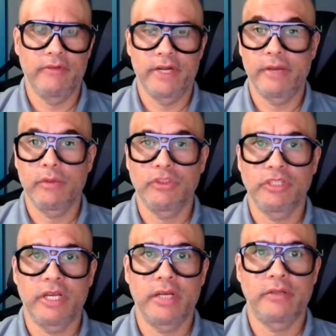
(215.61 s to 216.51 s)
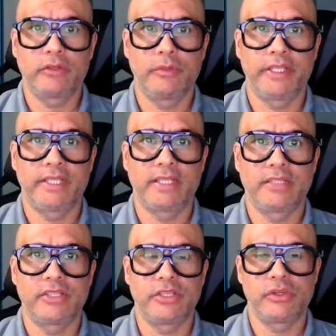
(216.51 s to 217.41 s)
variables there to make that
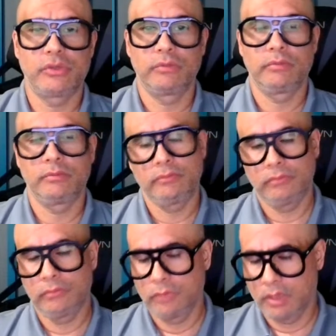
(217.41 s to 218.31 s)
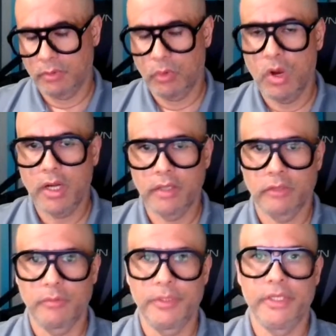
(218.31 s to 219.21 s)
decision. Number
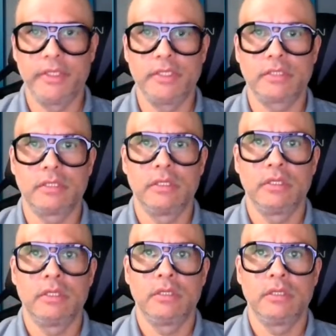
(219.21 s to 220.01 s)
one to me is